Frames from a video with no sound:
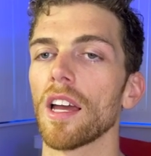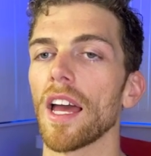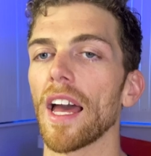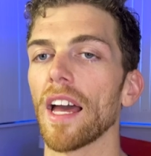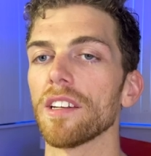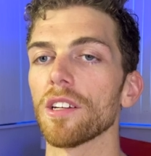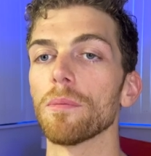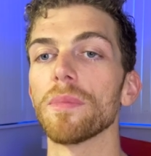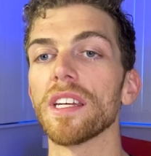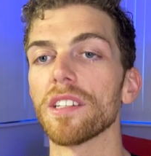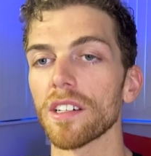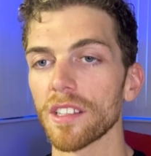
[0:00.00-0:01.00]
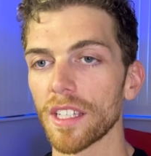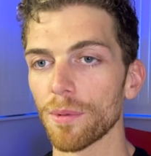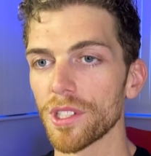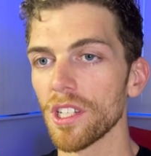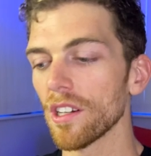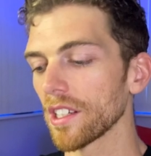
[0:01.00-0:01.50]
and immediately
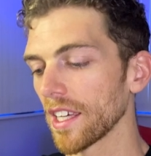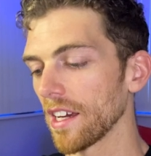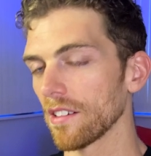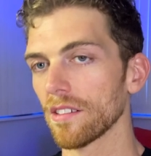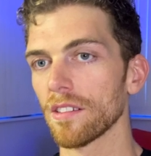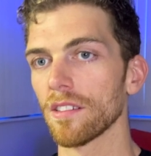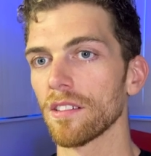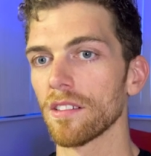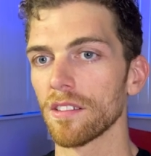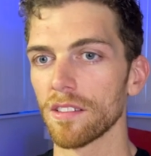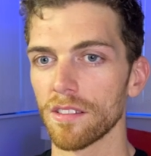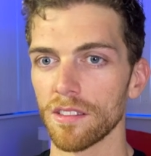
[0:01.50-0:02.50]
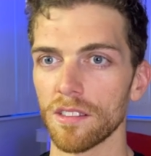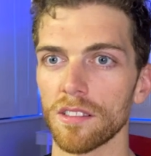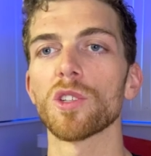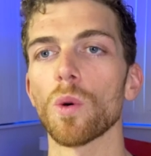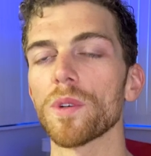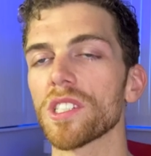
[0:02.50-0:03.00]
return again.
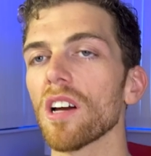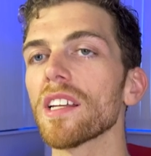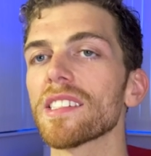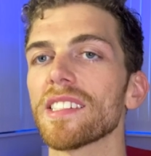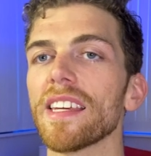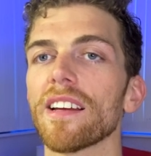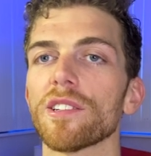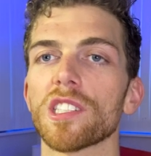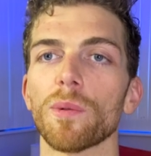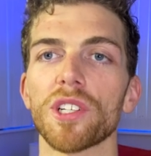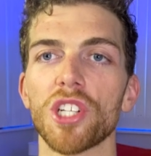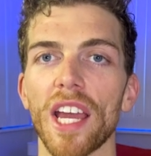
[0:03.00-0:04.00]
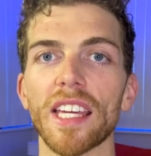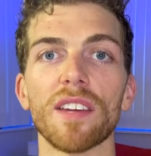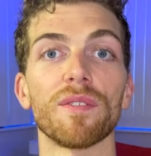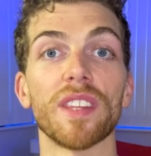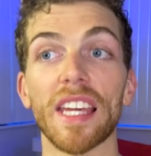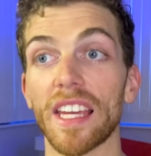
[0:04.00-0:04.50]
So what we're starting to see here is that we're
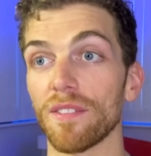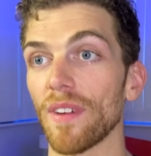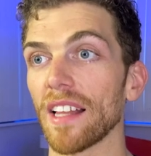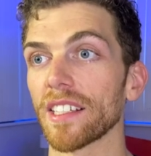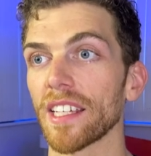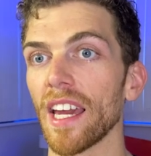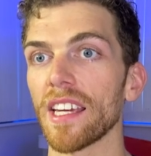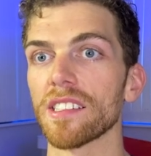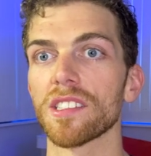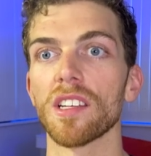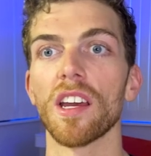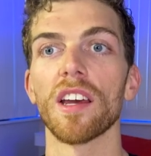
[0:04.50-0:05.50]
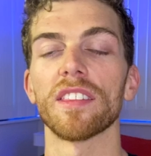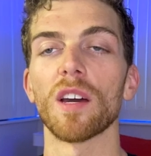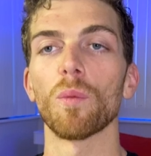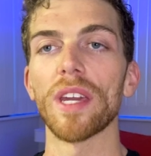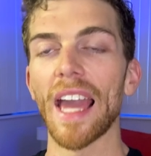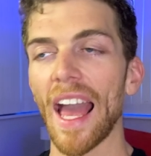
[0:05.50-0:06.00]
checking for the invalid case.
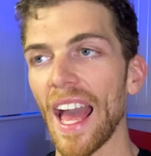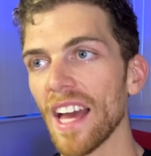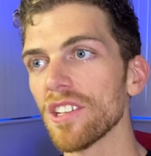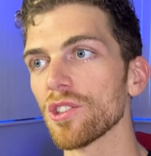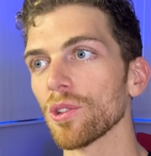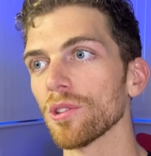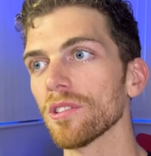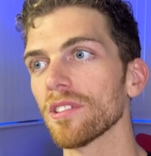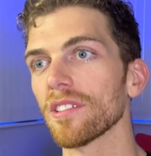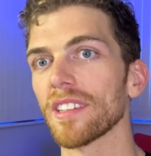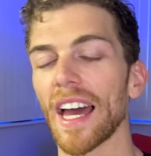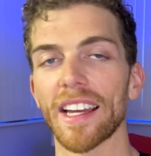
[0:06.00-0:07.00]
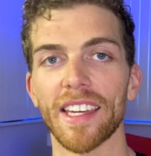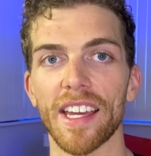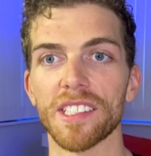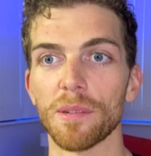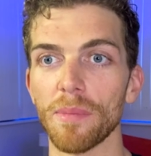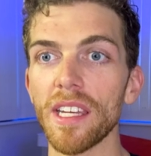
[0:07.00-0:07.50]
Then we handle that
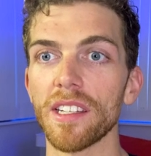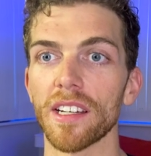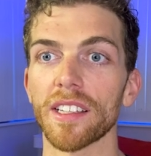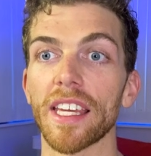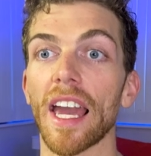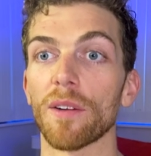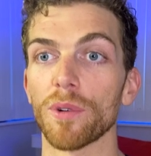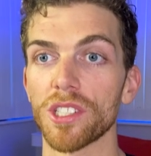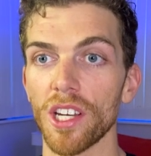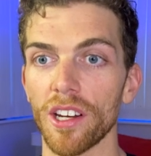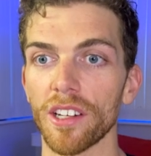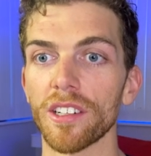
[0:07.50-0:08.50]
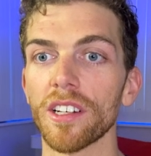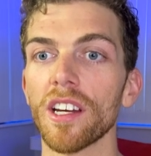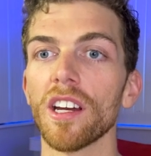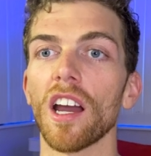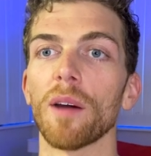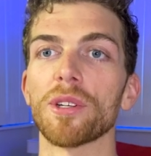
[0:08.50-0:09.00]
case immediately and return.
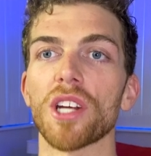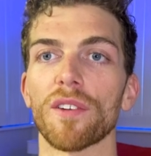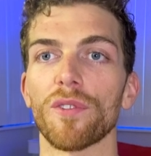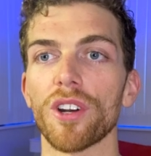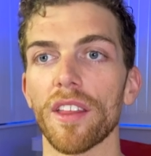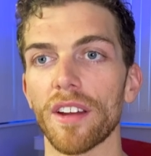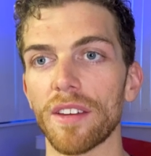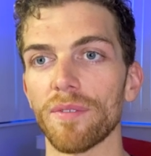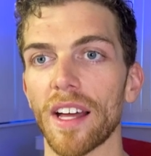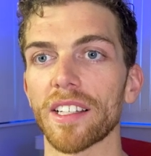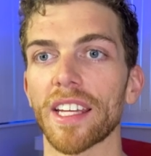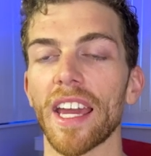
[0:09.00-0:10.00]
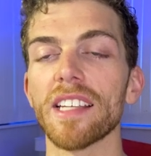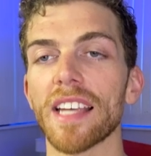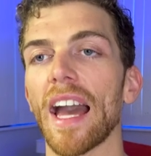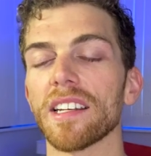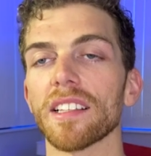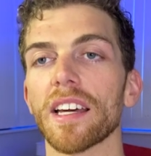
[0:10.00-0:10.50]
And we check for another invalid case,
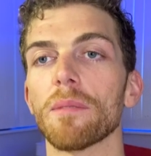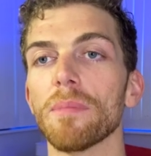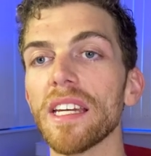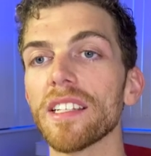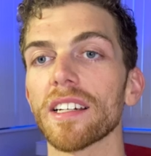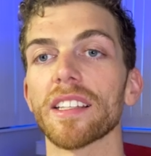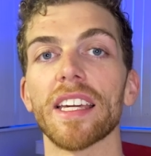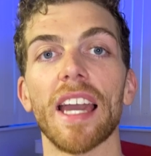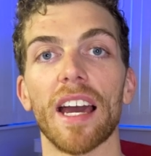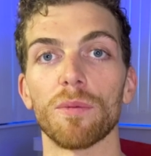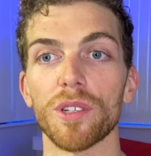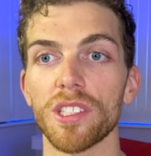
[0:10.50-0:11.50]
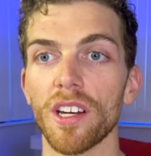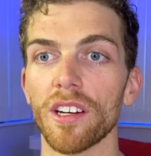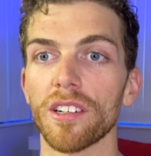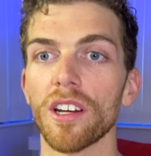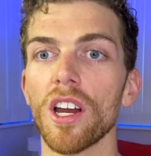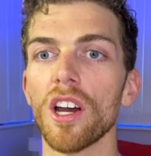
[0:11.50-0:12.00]
handle it immediately and
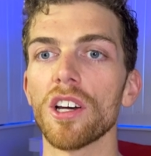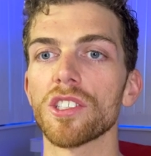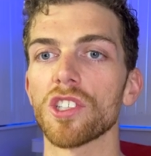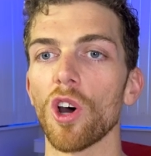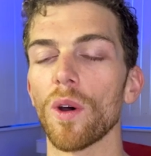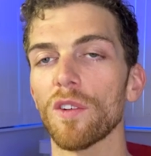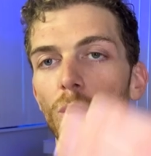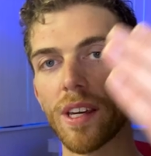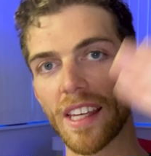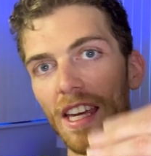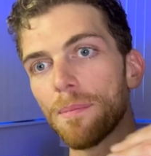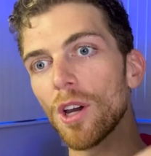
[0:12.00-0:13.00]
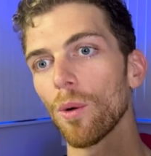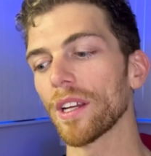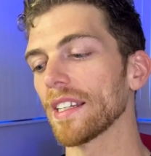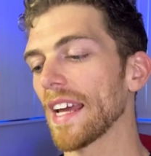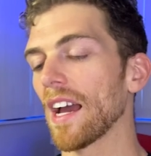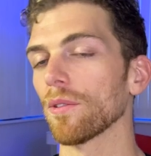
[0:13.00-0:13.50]
return. So if we keep
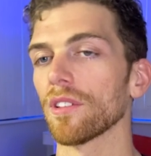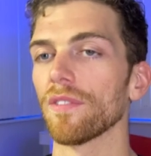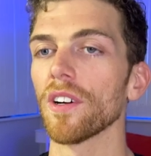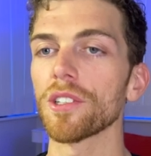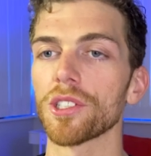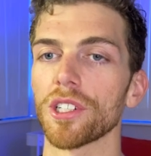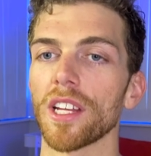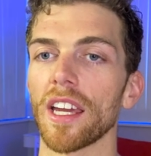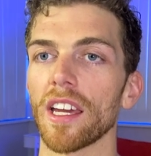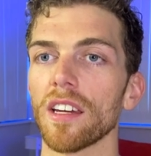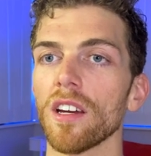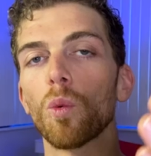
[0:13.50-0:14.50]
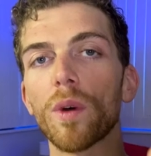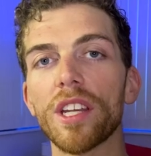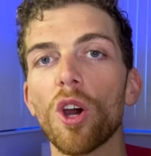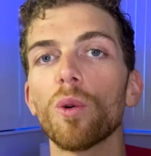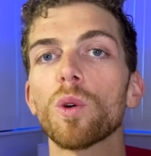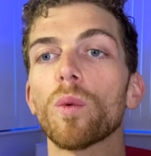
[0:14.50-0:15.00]
going down the function here, we
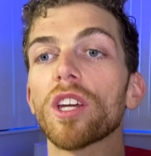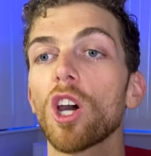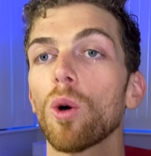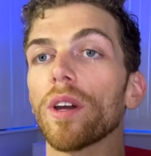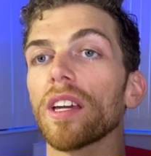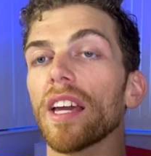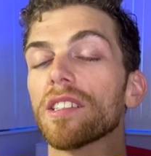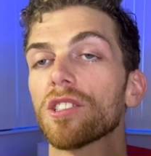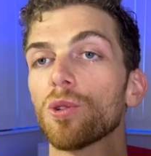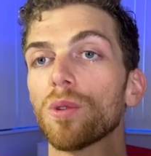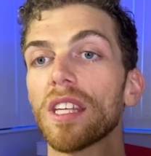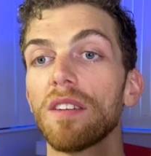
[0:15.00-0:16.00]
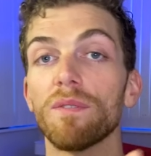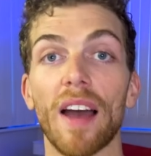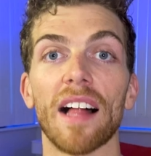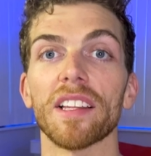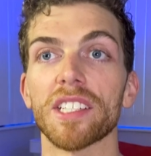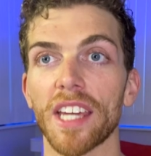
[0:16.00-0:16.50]
know that we're going into the
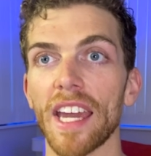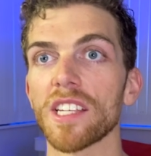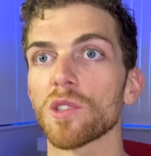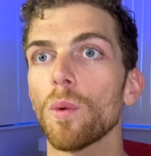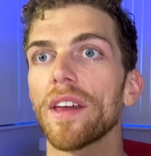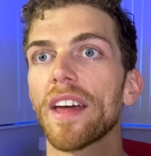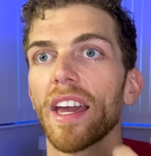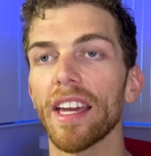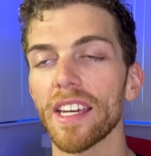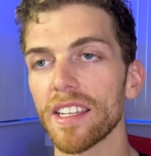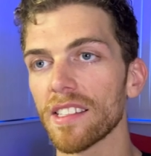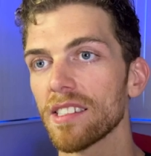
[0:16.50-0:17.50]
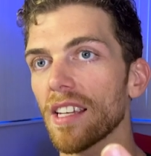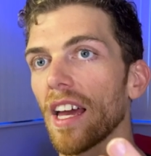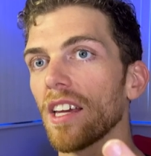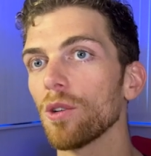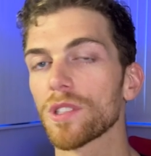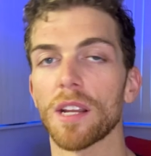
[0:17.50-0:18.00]
valid case where there is
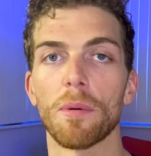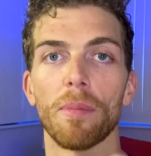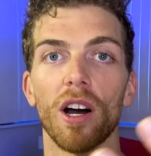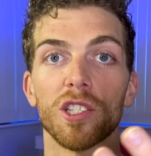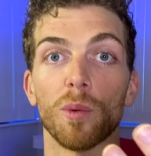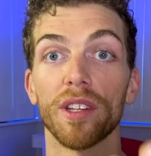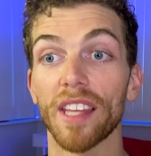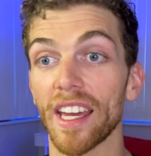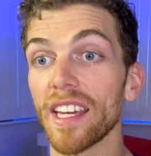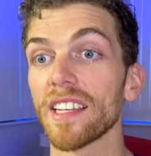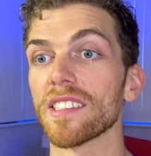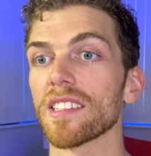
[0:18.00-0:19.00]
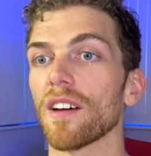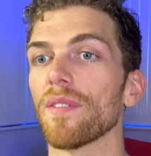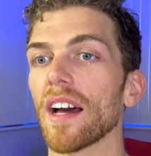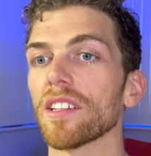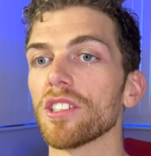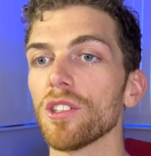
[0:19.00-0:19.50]
a username and password, there is a
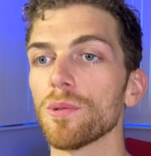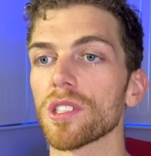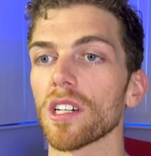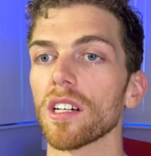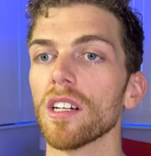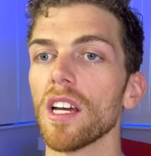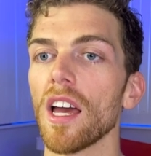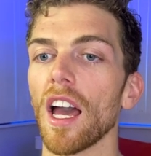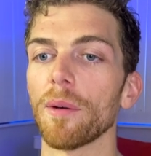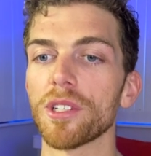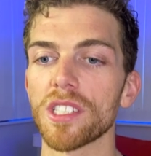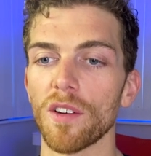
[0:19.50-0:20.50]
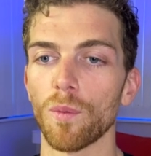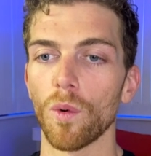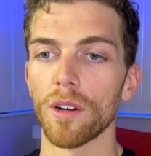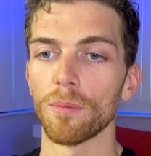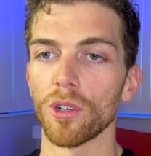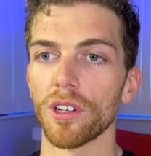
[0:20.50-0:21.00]
valid user. And we just have
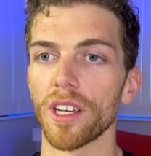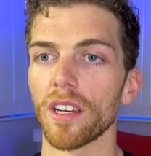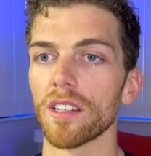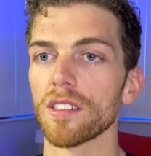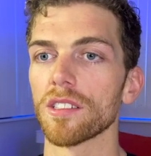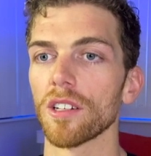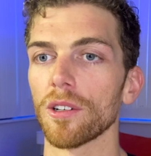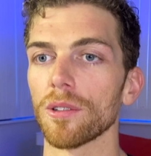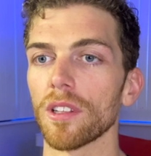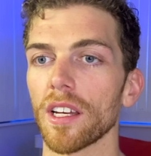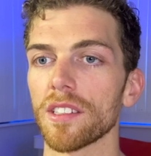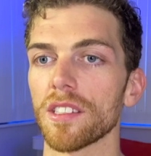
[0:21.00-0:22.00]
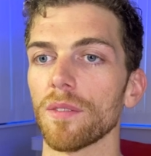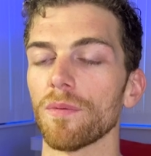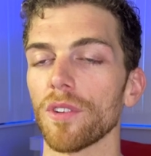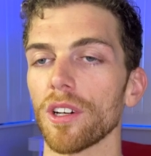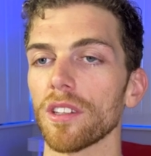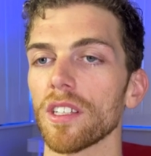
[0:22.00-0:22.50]
one more here. So let's
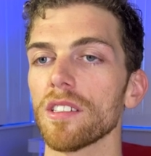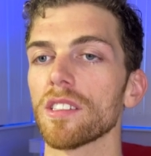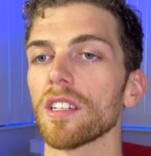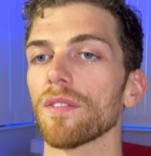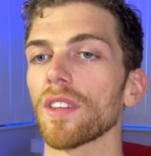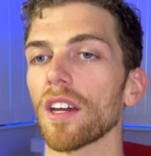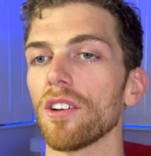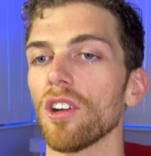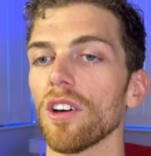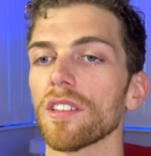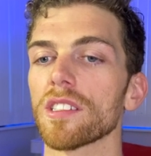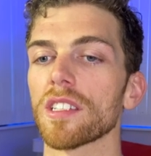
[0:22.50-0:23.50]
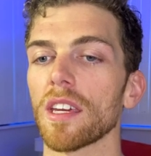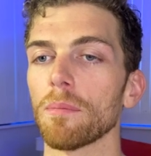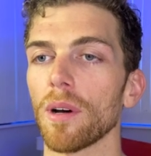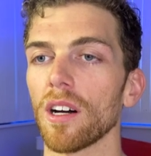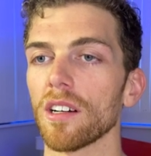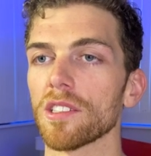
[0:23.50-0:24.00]
invert this. If they are not the
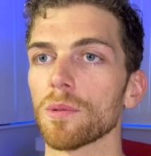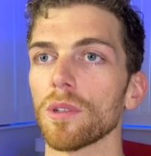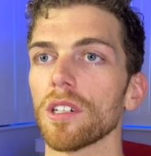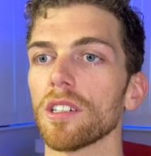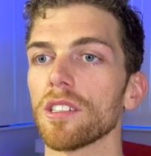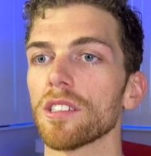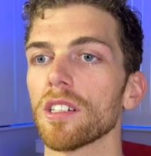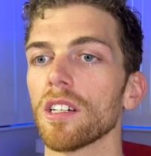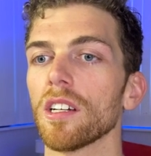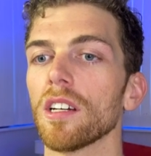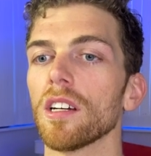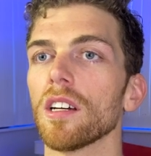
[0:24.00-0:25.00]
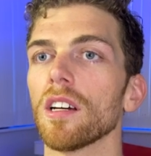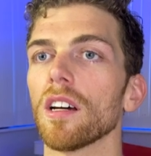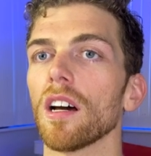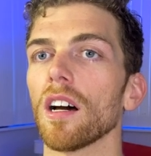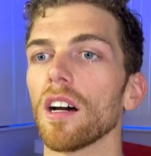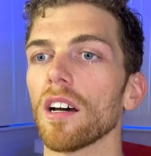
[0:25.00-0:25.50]
same password,
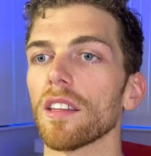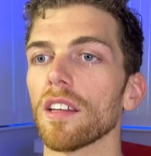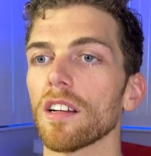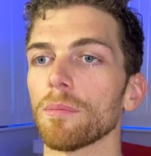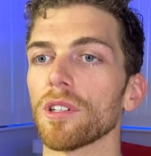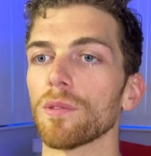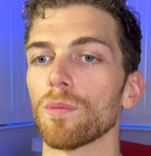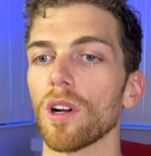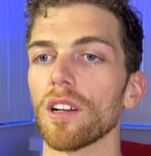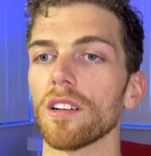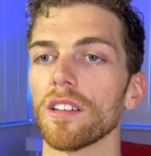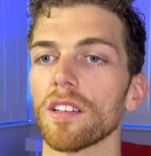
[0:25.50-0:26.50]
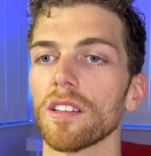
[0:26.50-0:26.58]
then I'm gonna run